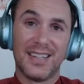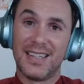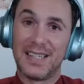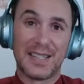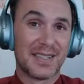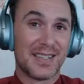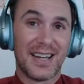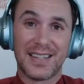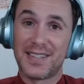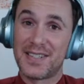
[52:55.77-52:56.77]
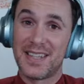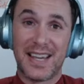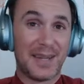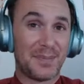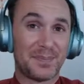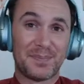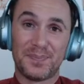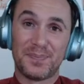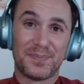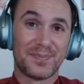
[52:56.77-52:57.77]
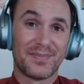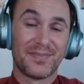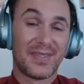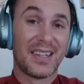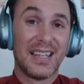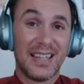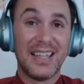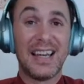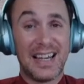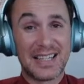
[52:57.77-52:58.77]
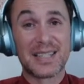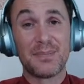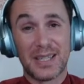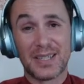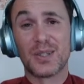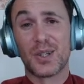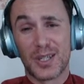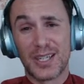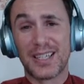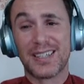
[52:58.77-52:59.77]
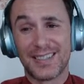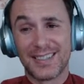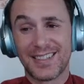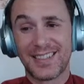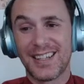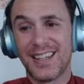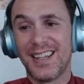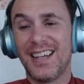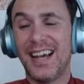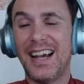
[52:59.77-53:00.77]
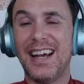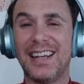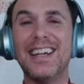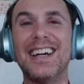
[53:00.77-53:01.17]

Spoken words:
it is not the same. It has to be a turkey. And